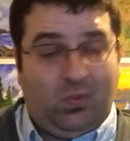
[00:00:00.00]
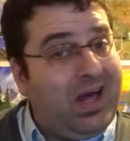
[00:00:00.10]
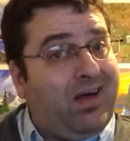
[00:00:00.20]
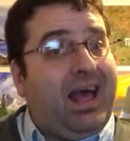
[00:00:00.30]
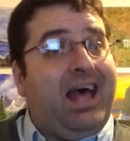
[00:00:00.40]

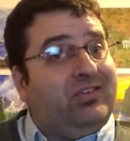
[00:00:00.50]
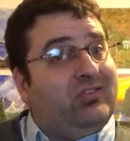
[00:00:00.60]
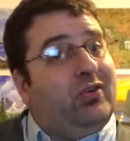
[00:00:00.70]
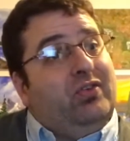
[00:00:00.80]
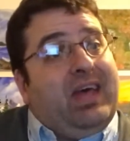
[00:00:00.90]
Well, as it
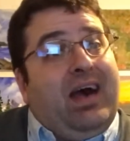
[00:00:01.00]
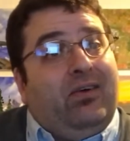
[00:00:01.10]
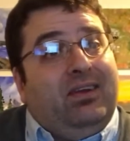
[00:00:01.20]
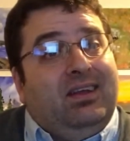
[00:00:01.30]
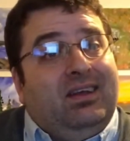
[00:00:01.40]
turns
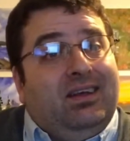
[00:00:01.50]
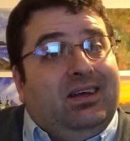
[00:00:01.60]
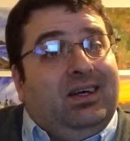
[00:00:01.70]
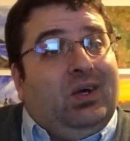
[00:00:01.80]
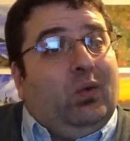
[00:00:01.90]
out,
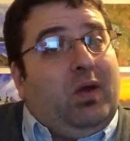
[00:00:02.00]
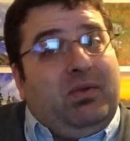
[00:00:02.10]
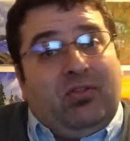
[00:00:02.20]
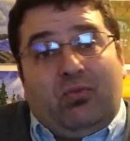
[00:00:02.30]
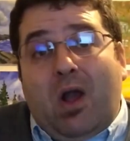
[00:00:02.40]

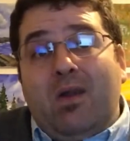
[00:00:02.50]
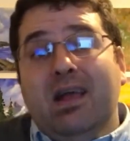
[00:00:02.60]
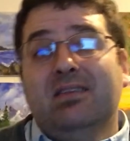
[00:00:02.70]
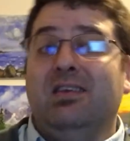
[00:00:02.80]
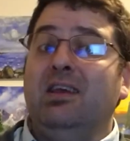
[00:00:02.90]
women throughout
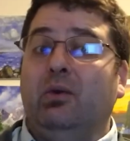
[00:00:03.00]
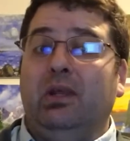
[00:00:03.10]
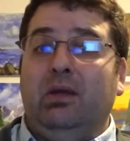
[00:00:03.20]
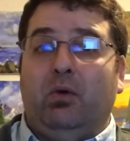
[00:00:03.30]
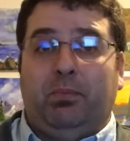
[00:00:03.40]

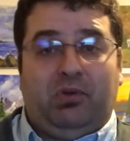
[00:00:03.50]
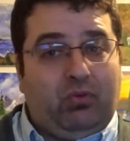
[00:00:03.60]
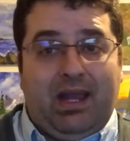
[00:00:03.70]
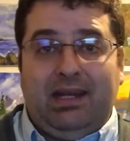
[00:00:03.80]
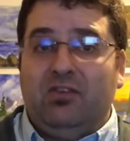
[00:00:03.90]
antiquity were
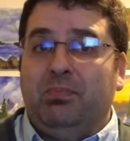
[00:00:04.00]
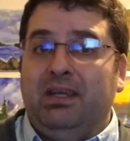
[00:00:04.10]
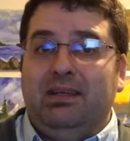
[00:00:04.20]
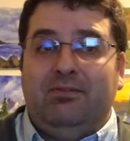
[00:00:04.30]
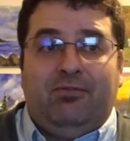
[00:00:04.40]
portrayed as
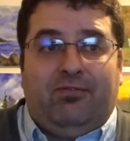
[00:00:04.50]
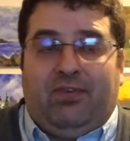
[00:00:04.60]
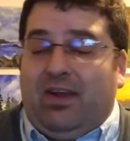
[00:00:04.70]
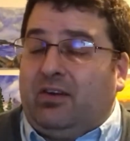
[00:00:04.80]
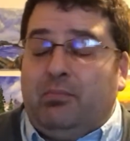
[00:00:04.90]
being
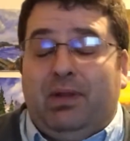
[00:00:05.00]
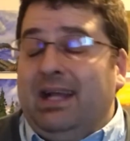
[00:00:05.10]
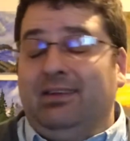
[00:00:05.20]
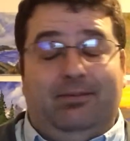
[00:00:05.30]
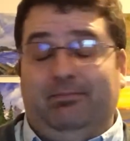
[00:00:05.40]

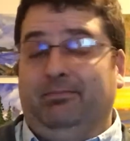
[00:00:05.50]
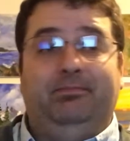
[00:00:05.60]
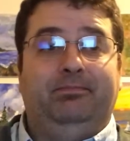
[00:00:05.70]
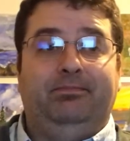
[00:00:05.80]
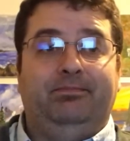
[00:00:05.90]
fair-complected.
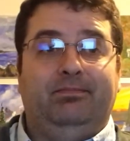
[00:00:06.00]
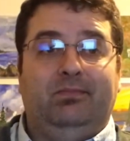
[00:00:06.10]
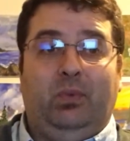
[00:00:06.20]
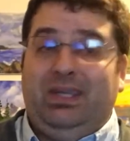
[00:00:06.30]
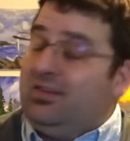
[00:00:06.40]

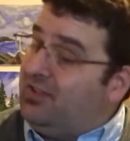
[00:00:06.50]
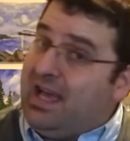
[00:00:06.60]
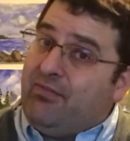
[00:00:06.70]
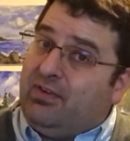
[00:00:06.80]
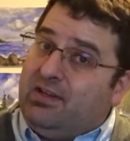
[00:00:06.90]
We can see
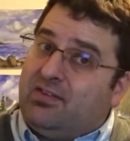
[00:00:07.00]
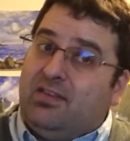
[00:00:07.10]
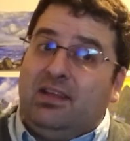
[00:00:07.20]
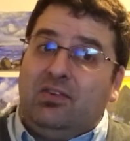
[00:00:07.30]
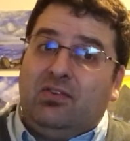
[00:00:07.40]
evidence
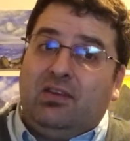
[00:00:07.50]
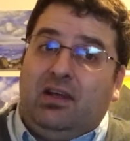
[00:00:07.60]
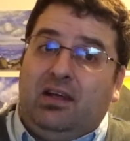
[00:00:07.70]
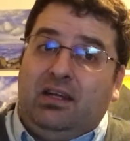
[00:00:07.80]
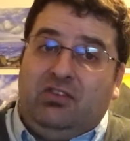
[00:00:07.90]
in this
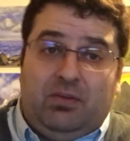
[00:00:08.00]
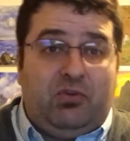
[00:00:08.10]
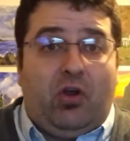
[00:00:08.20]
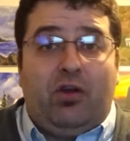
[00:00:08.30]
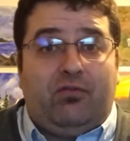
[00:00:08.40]
in
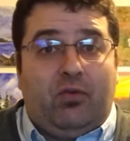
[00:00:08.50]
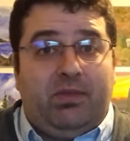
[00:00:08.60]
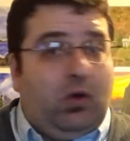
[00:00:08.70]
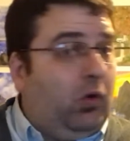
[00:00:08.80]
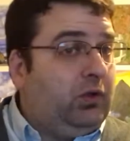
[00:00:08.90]
Egyptian art from
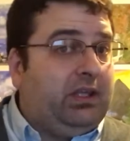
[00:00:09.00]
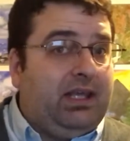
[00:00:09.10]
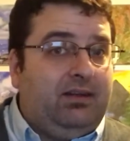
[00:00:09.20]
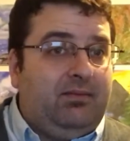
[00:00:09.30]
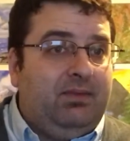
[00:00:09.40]
the Old
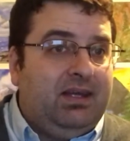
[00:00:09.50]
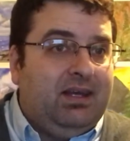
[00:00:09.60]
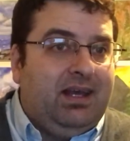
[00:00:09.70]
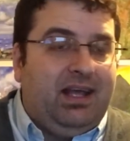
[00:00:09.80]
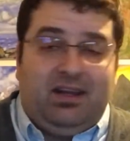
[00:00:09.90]
Kingdom
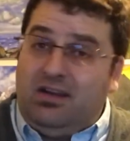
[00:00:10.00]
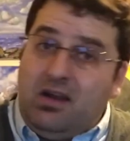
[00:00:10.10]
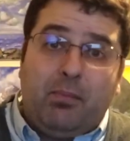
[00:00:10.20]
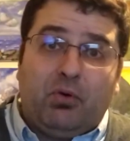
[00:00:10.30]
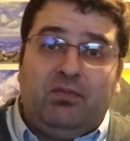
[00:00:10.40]
and a
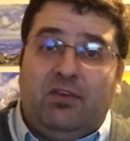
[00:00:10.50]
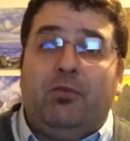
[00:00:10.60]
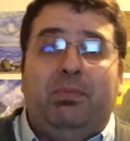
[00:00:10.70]
number of different